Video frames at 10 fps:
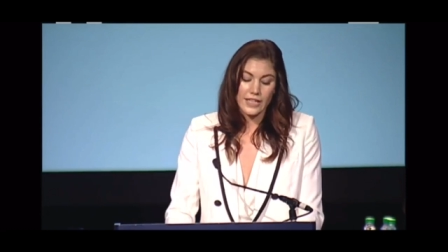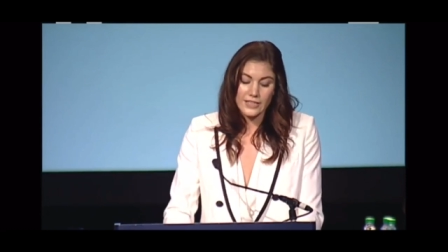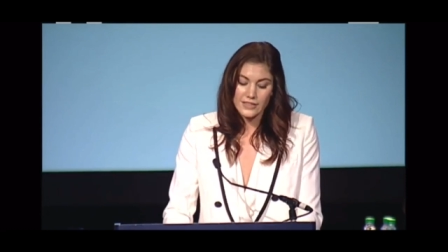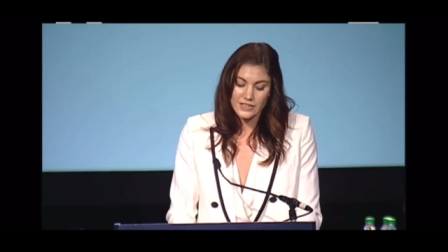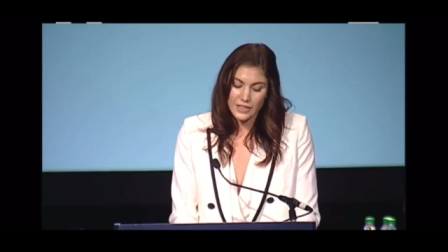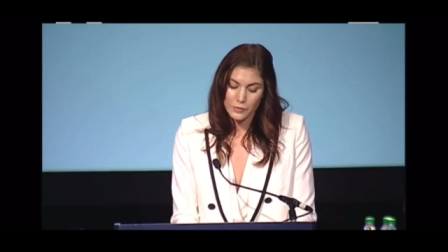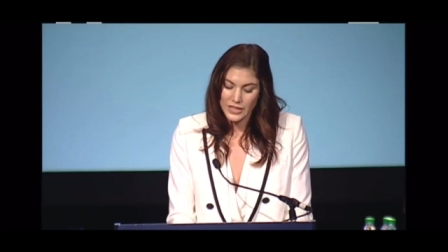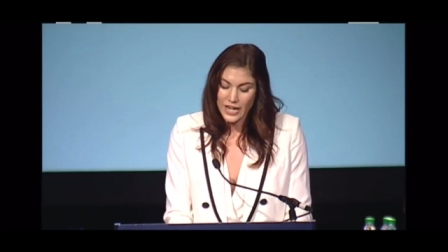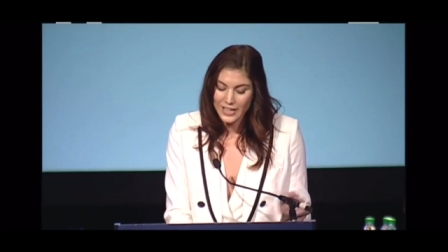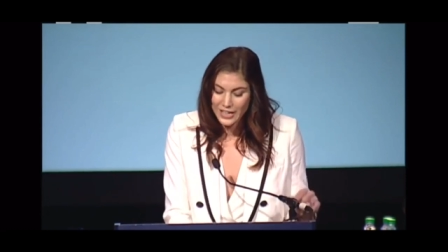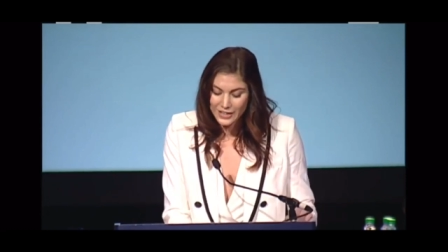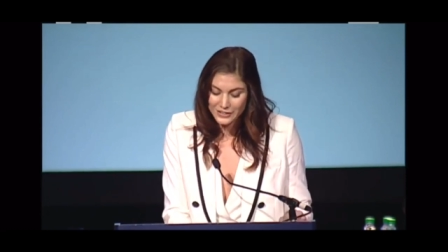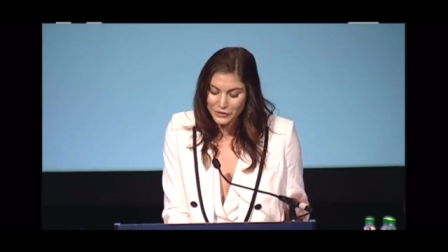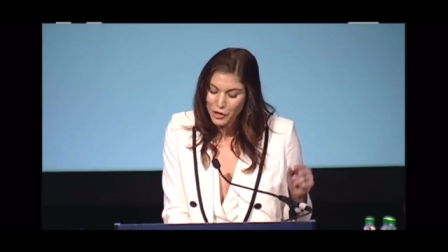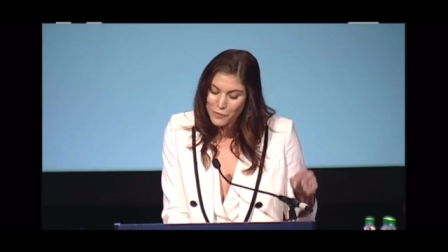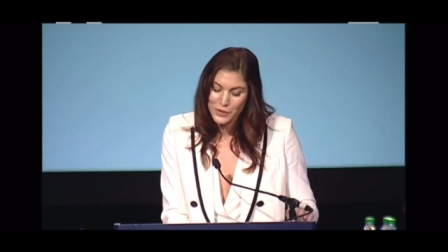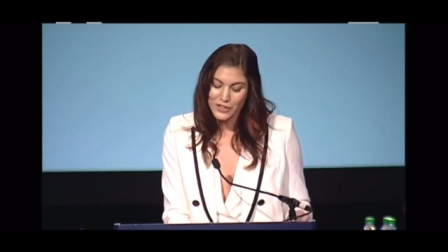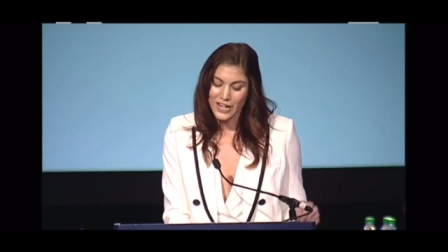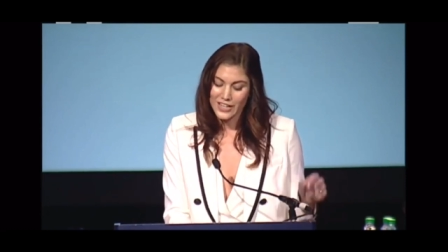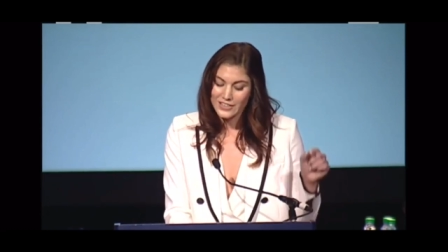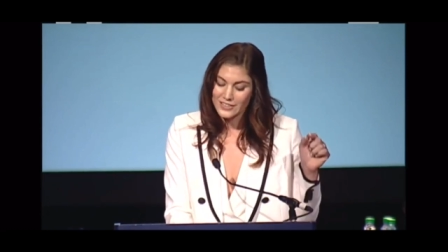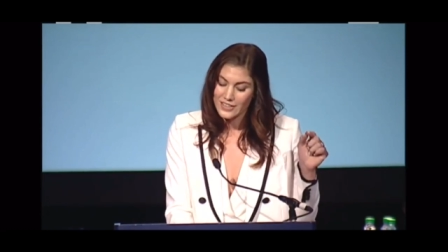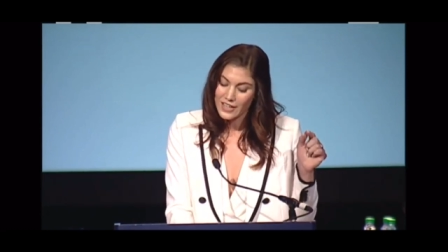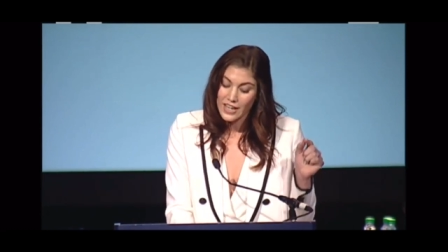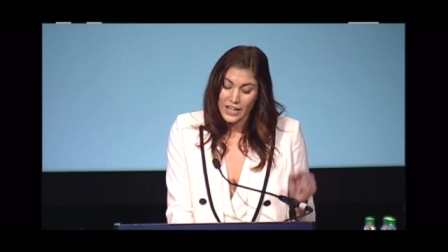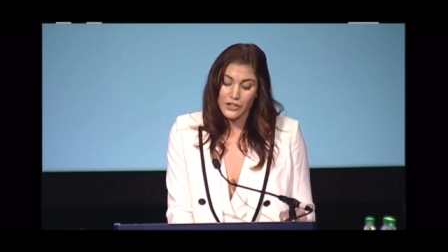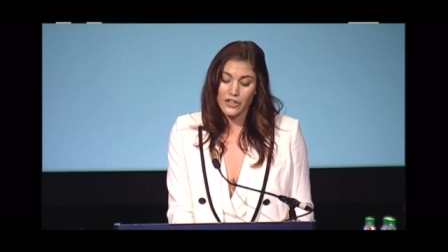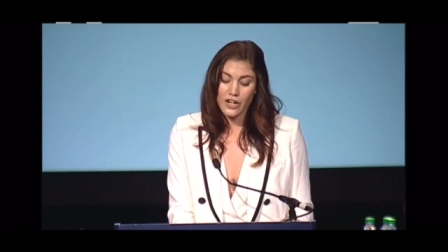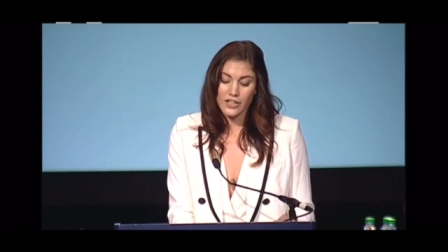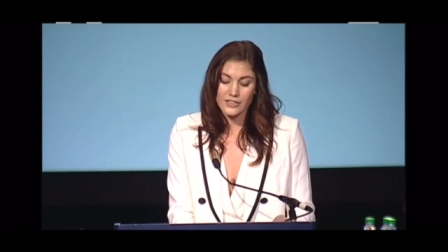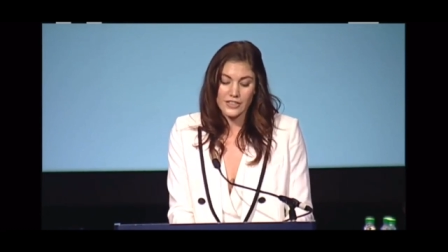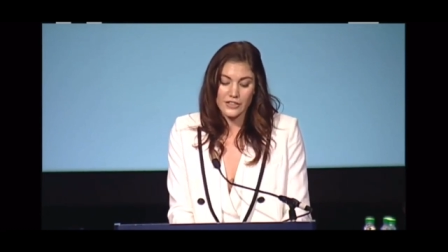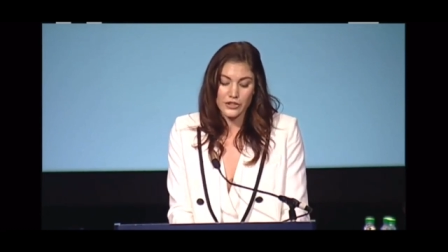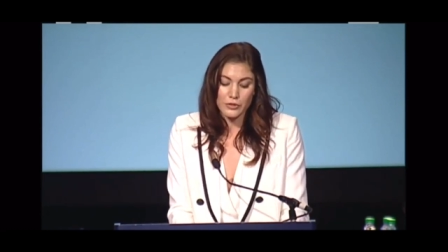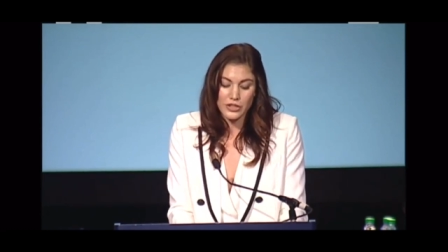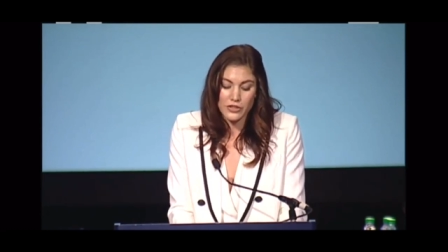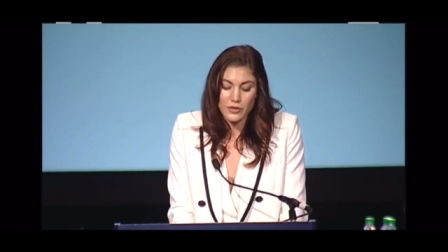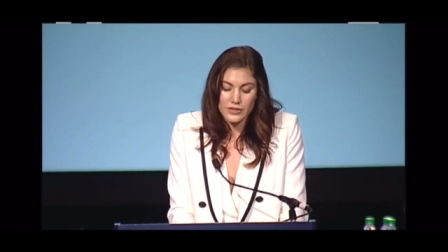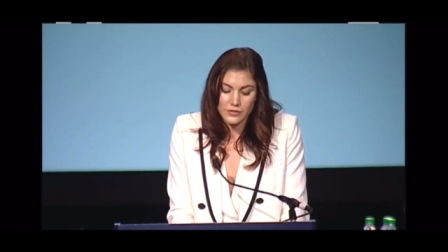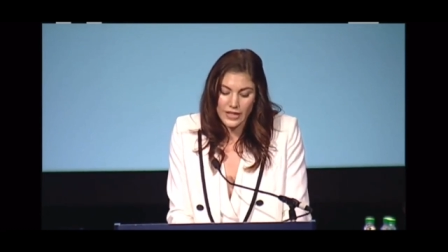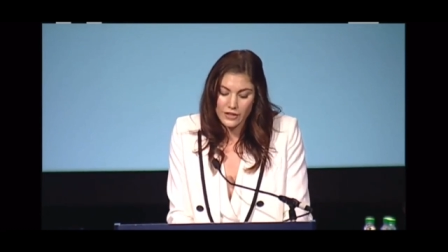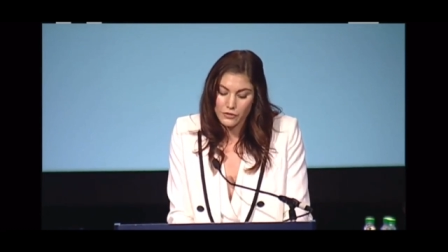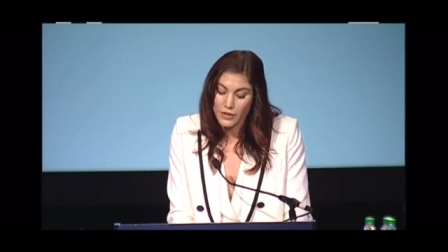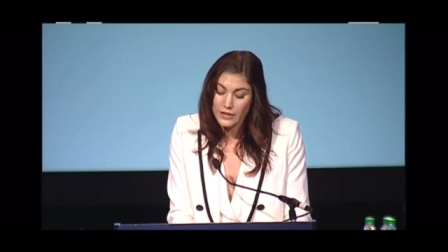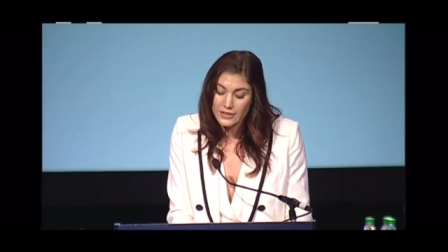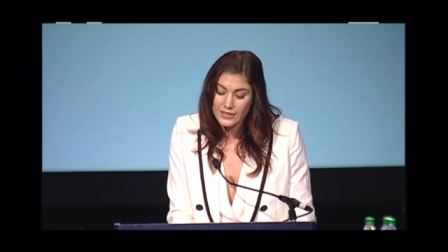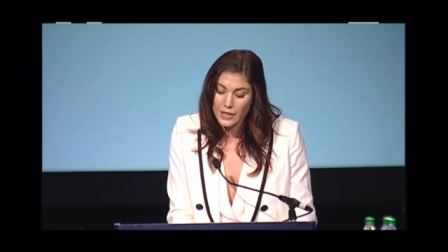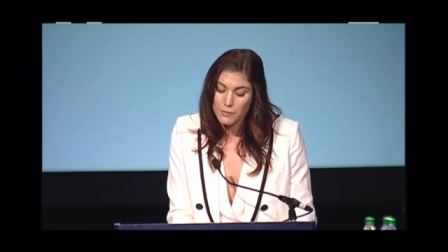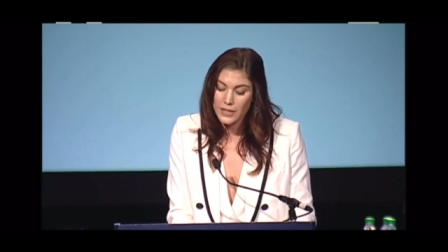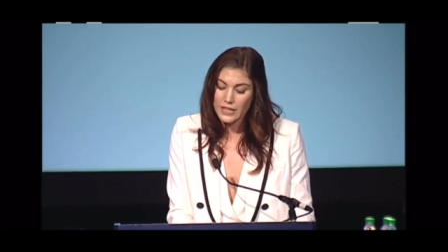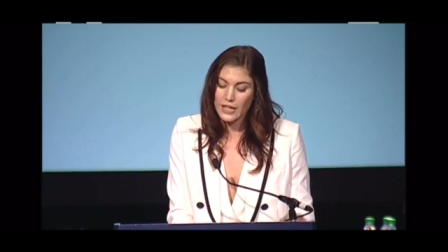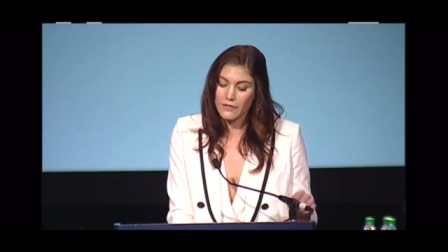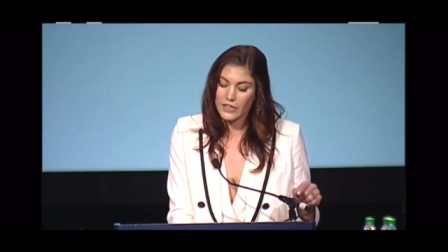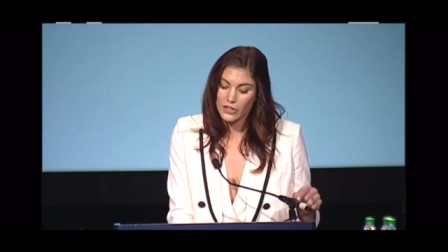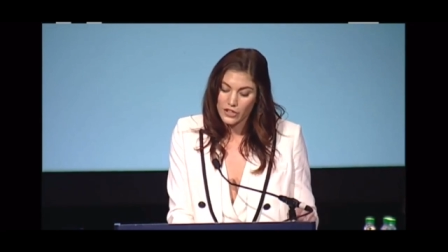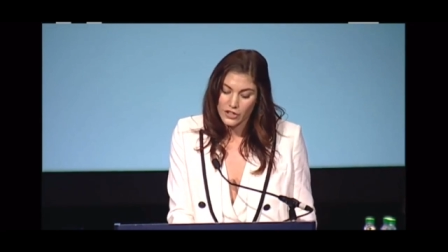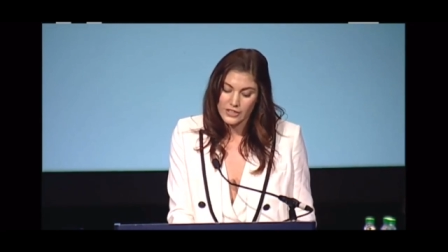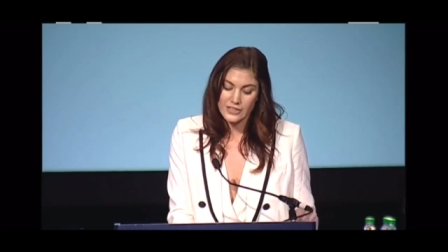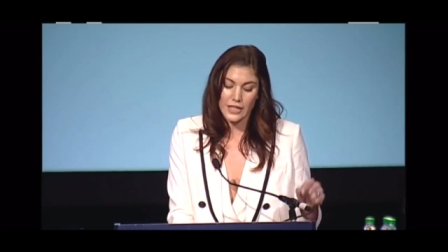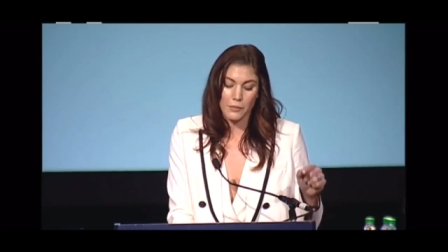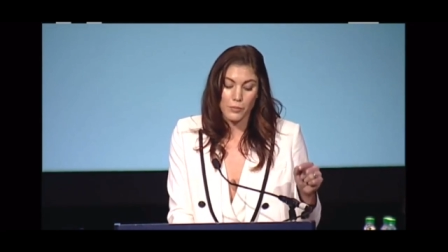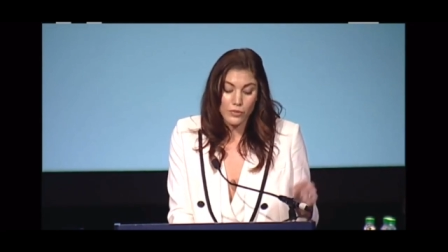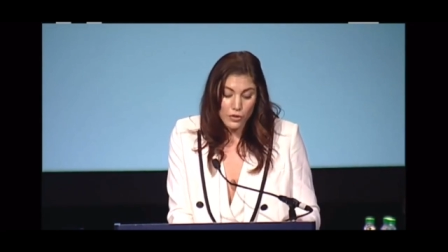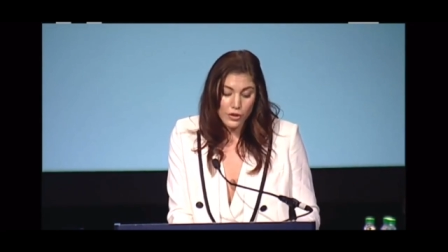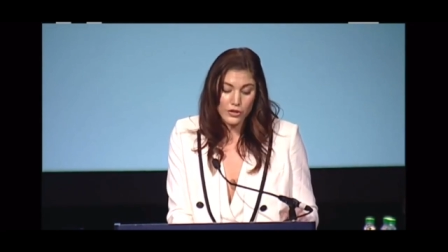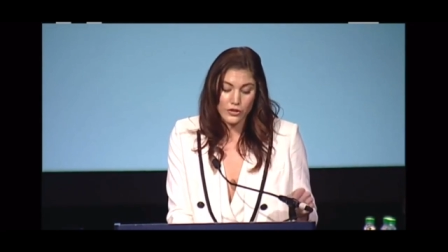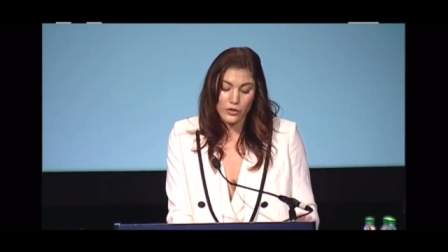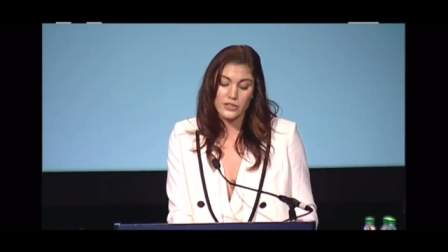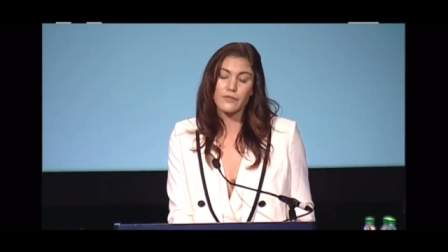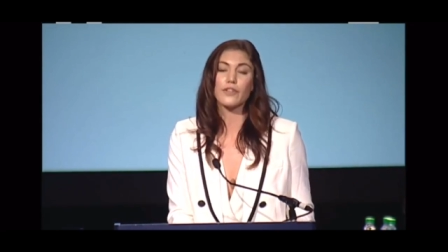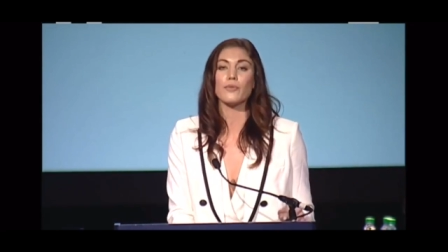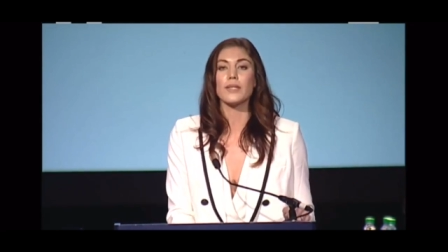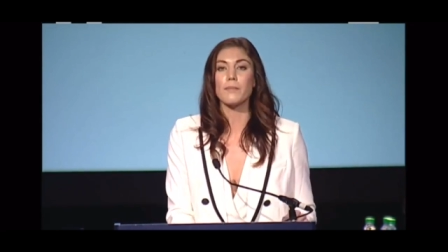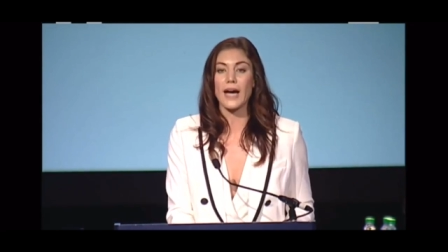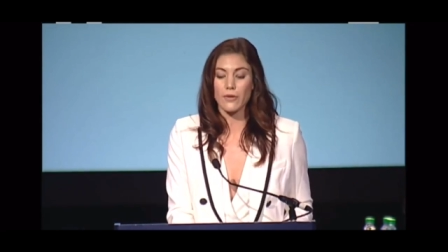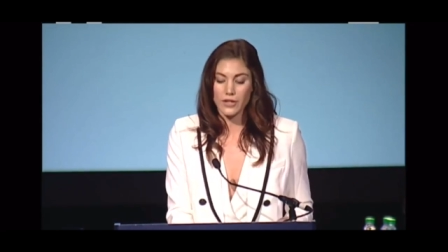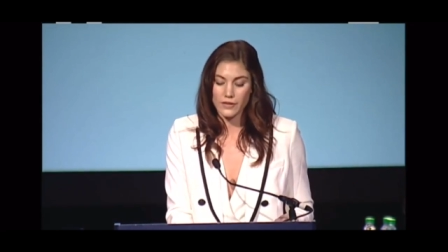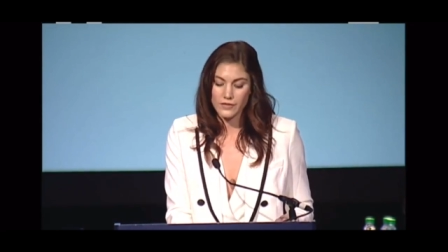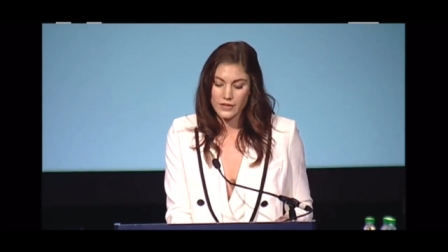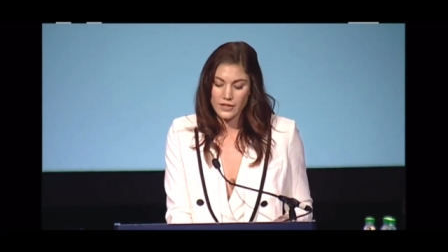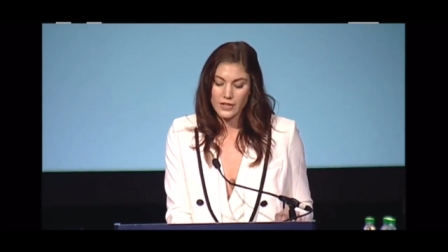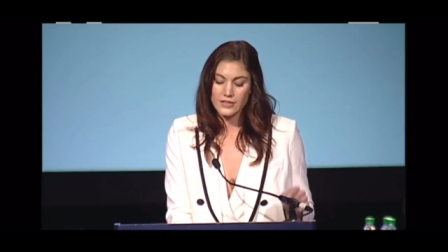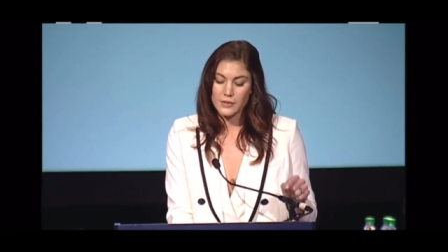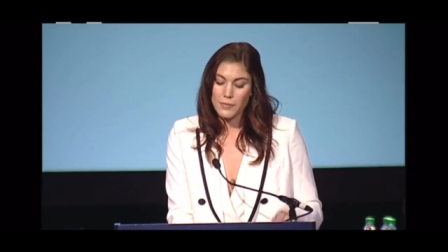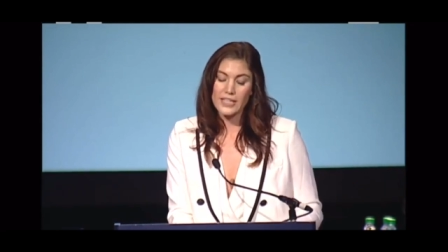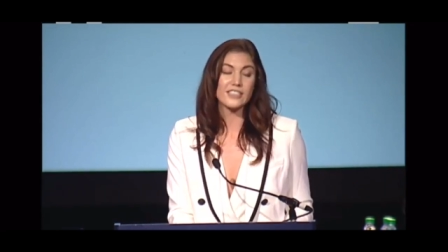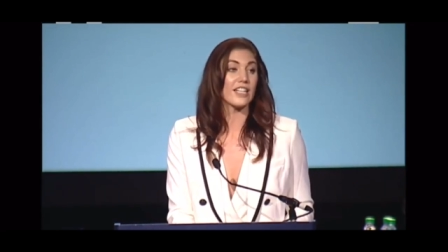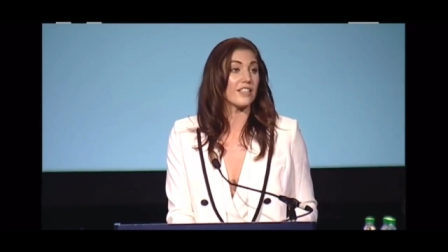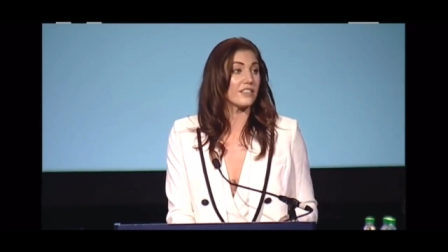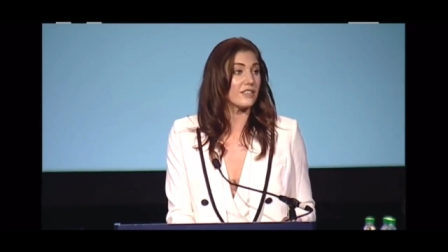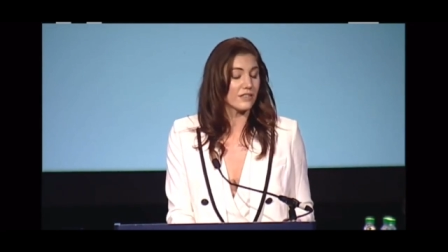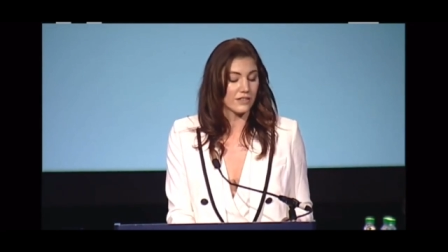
Ladies and gentlemen, I ask you, open your eyes and your hearts and do what you know is right. Throughout this campaign, I have encouraged and implored those of you with power to make change,